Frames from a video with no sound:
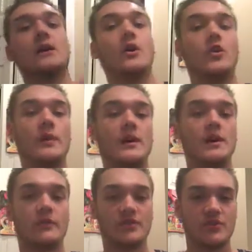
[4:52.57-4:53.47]
all the way
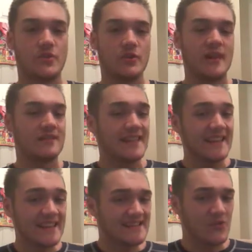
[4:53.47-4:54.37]
over to the, I
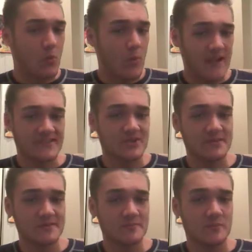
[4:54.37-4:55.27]
think it's the
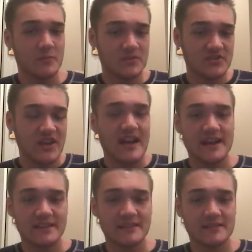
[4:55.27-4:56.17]
western
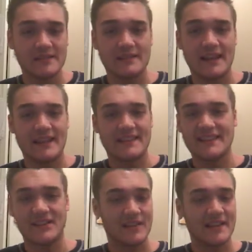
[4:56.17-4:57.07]
side, and I
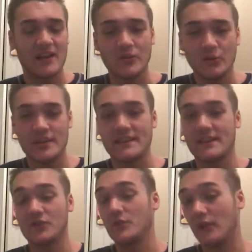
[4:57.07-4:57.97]
think they're in California, and they
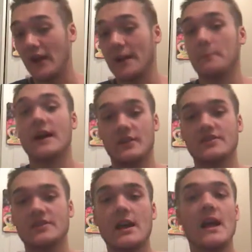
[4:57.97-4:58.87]
have to go find
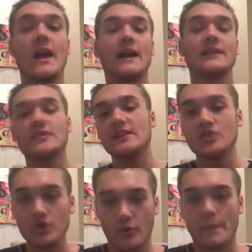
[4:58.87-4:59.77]
Miles. And so they
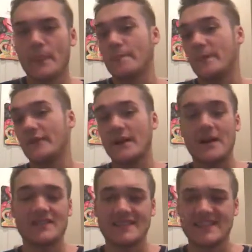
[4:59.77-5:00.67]
do. Big Five
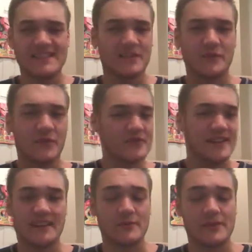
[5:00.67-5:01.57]
Miles, I think it's like the first
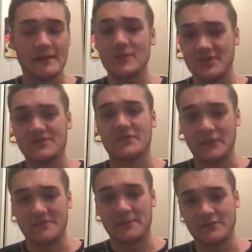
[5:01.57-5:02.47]
second episode. I'm pretty sure it's the
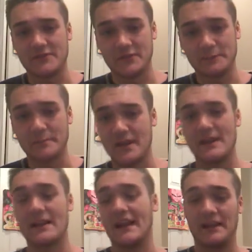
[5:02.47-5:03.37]
first episode.
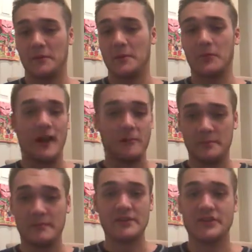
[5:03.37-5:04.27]
I can't remember. I've
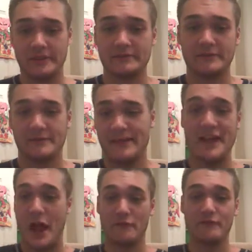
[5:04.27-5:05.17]
binging.
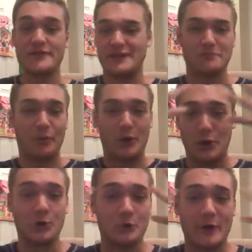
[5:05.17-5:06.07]
Everything's
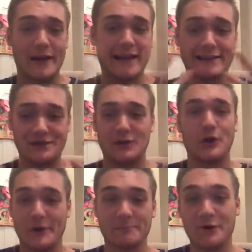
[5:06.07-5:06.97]
blurred right at this
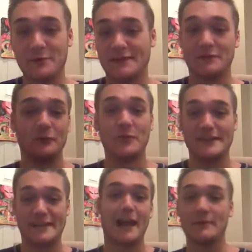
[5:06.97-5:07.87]
current moment of
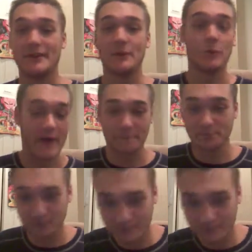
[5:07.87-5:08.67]
what's happening when.